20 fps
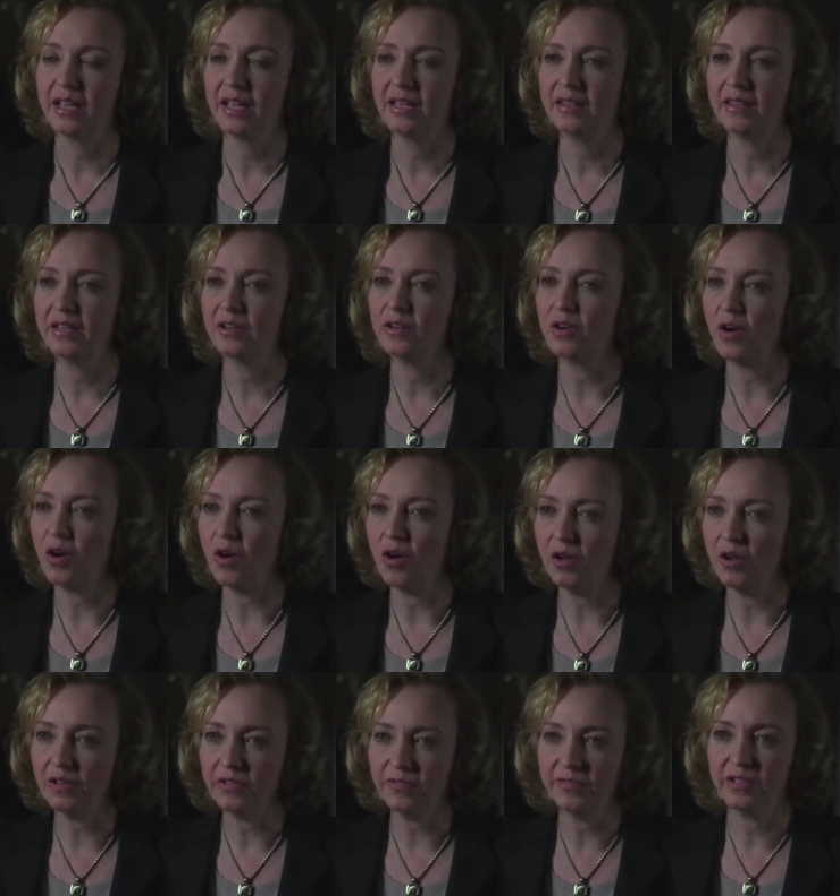And then
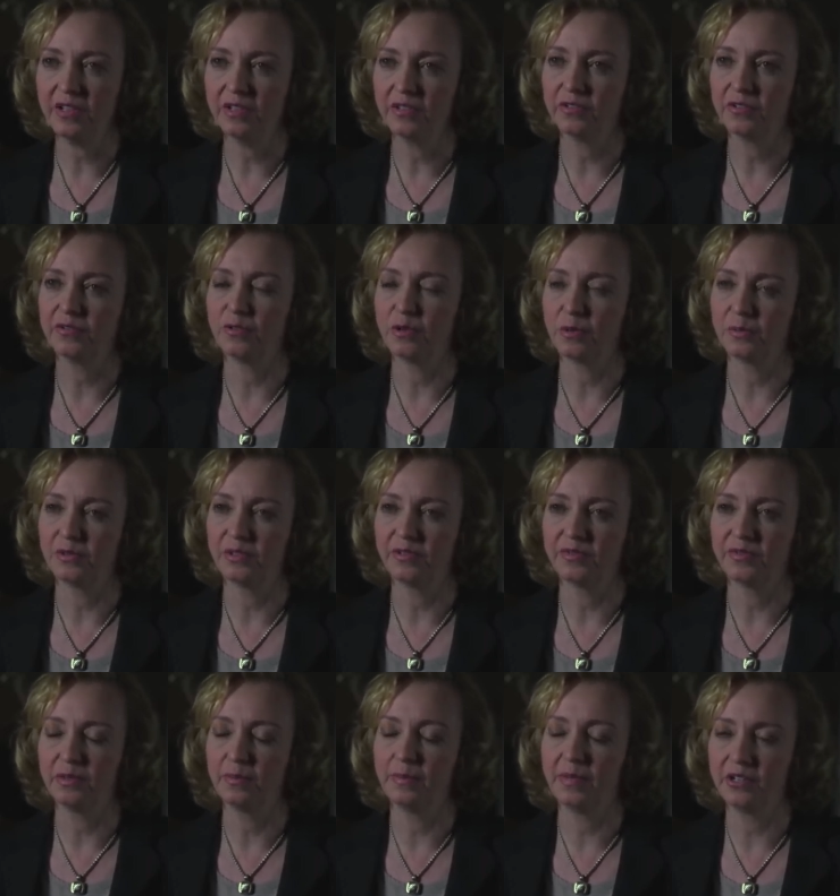all of the other forms
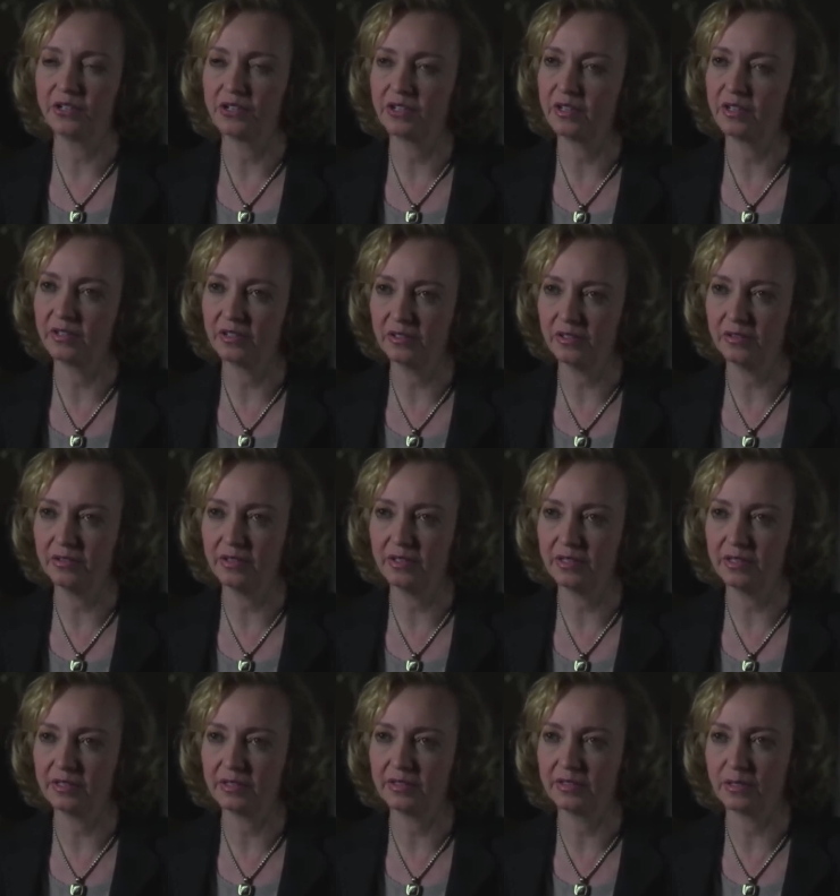of dementia,
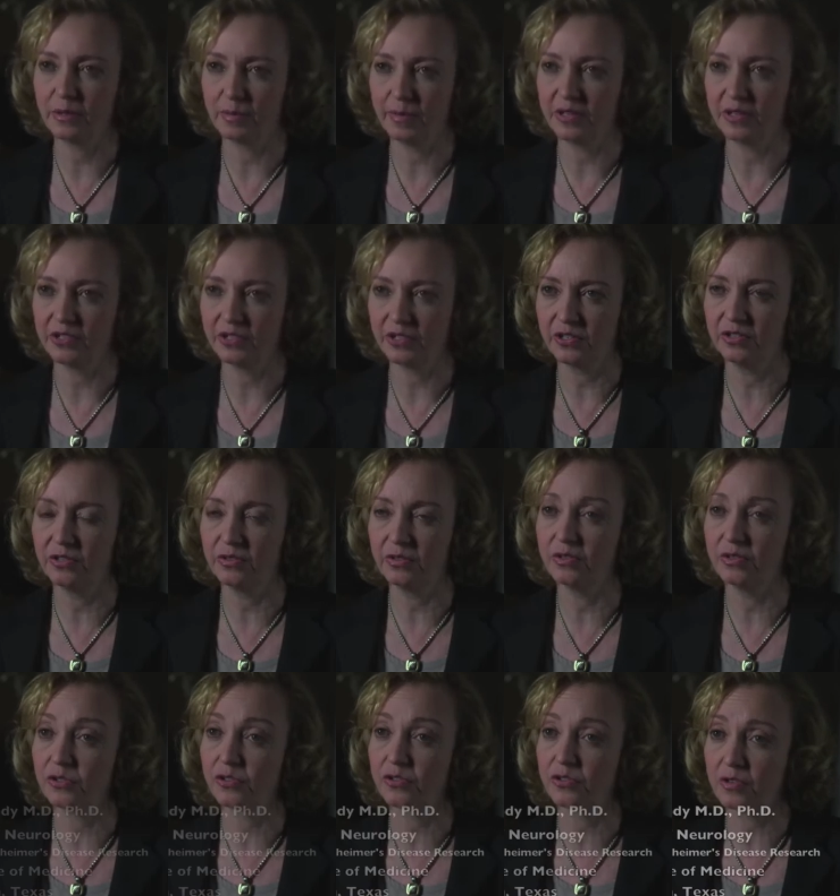including dementia due
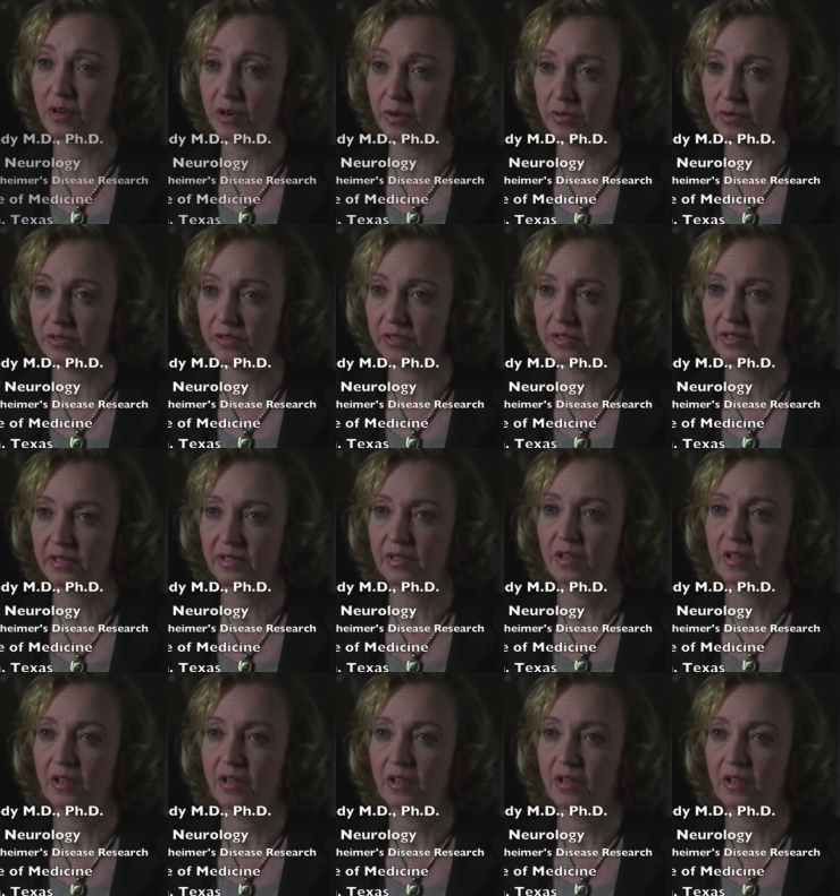to strokes,